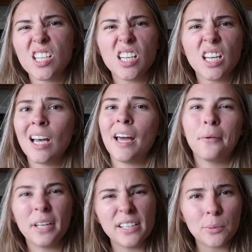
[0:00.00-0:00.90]
I
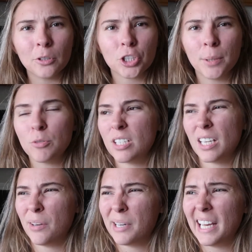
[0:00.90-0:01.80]
don't eat too much cream cheese
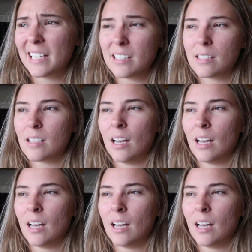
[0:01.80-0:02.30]
anyways.